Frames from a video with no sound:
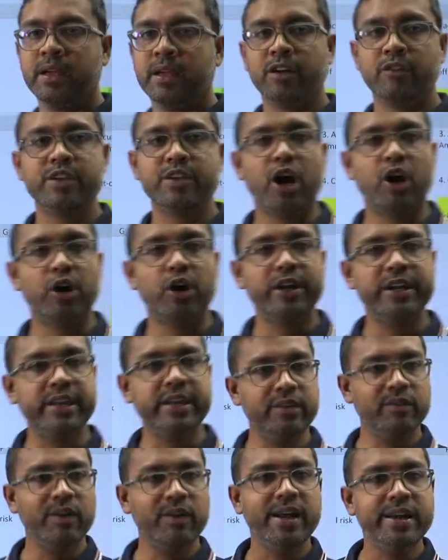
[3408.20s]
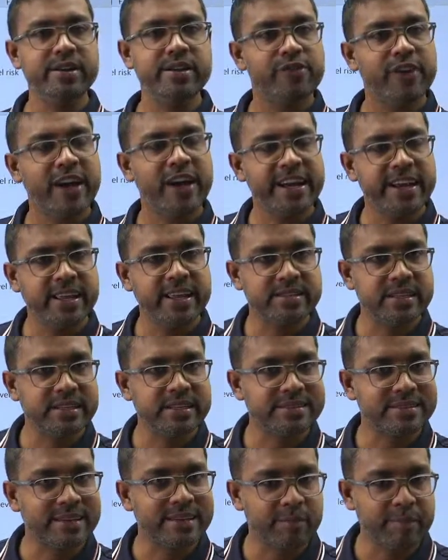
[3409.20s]
We are auditing what? Financial
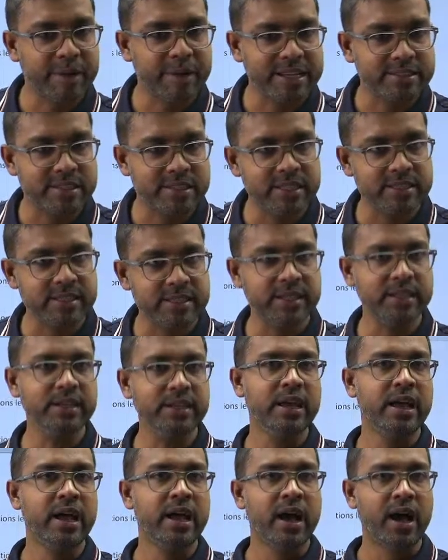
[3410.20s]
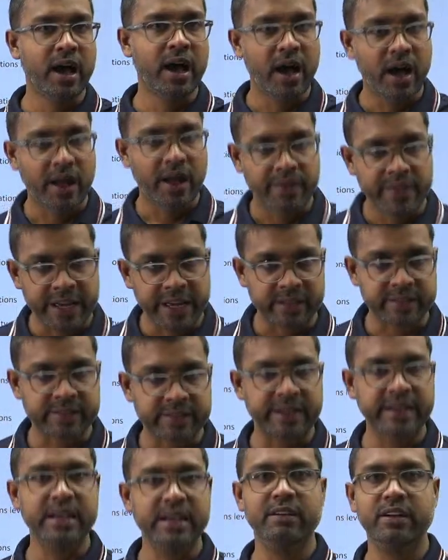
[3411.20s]
statement assertion. There are
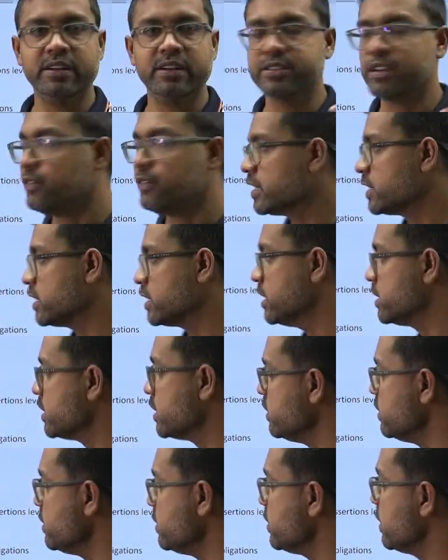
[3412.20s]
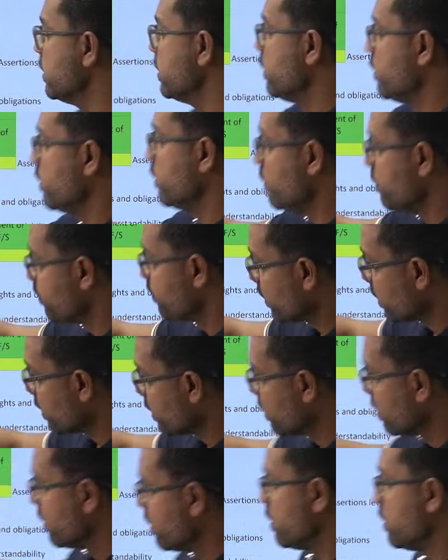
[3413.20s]
3 levels of assertions.
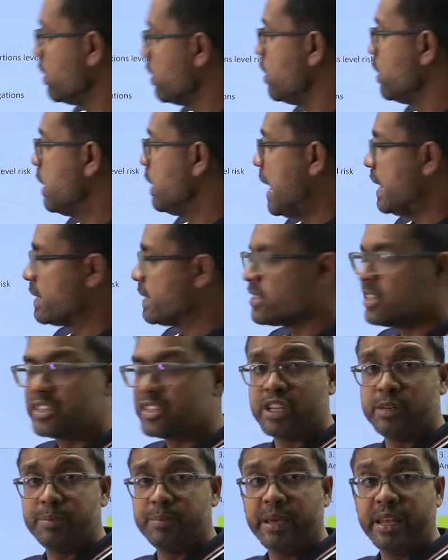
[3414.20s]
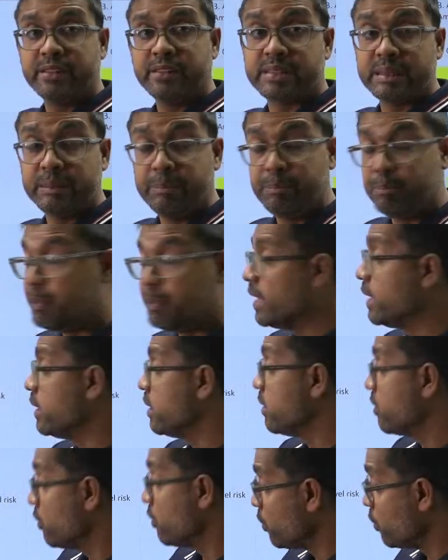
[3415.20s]
Assertion means simply
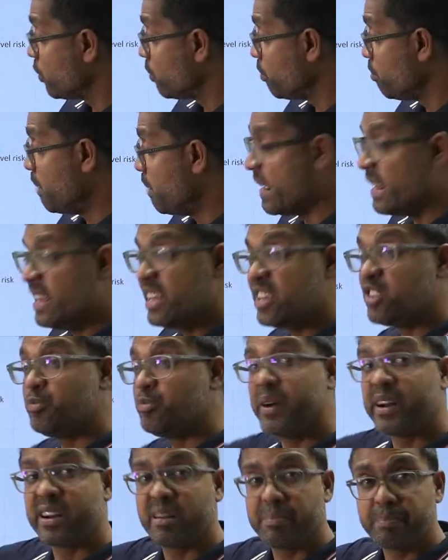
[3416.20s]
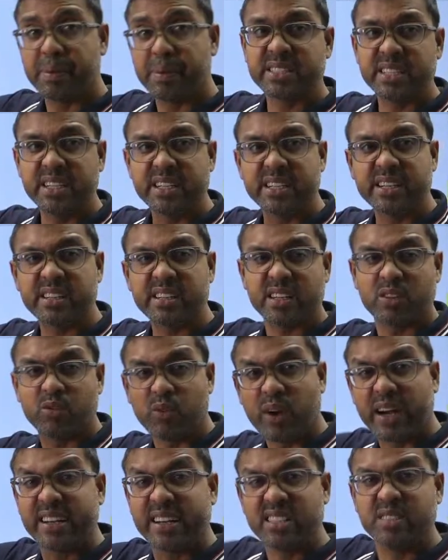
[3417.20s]
management representation.
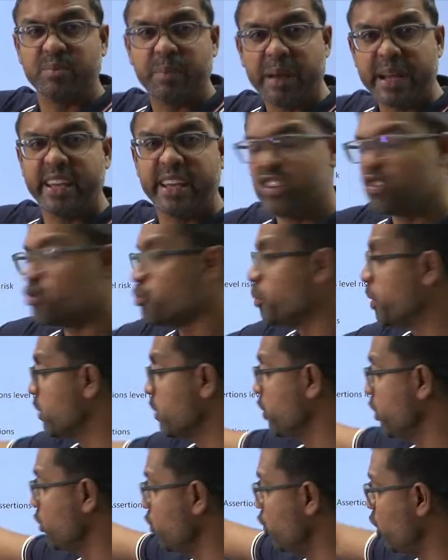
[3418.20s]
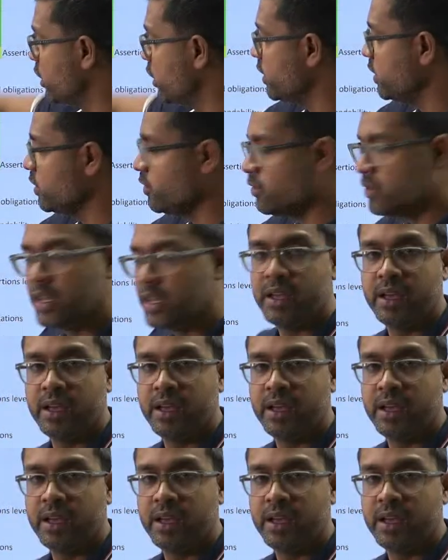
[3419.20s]
What is management view on this?